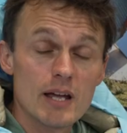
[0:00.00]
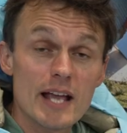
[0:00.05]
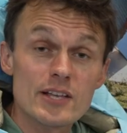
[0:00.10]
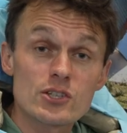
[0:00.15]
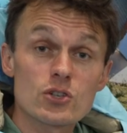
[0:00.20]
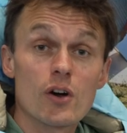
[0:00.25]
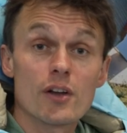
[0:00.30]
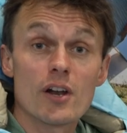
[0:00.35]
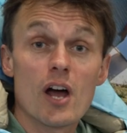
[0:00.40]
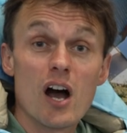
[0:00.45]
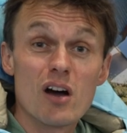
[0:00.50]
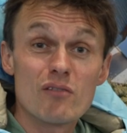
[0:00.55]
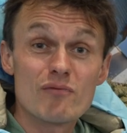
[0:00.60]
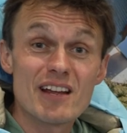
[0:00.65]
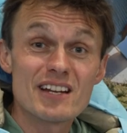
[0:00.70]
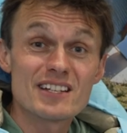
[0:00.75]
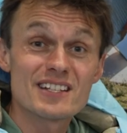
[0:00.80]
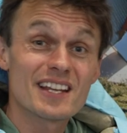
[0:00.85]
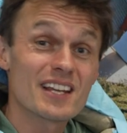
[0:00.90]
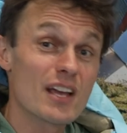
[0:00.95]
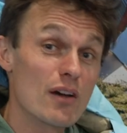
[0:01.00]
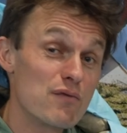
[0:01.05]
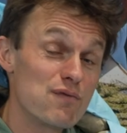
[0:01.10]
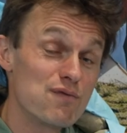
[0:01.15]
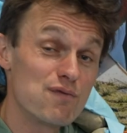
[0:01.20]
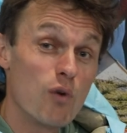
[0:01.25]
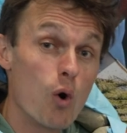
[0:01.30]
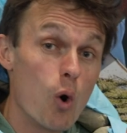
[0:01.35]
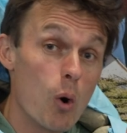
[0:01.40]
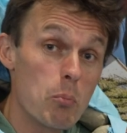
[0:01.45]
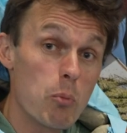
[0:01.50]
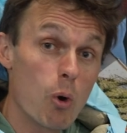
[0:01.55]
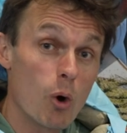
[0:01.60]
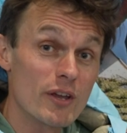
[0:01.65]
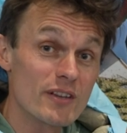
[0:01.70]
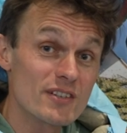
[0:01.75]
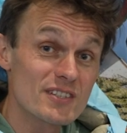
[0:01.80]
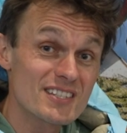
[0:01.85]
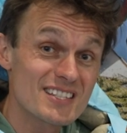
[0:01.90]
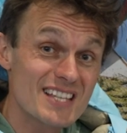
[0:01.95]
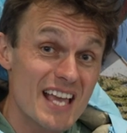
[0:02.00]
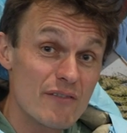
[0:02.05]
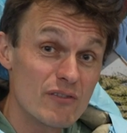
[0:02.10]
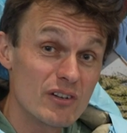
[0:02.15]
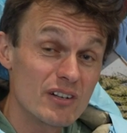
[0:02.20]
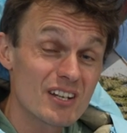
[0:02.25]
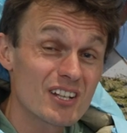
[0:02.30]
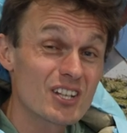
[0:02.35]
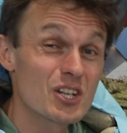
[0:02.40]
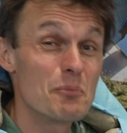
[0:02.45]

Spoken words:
It's got an R rating of 4.7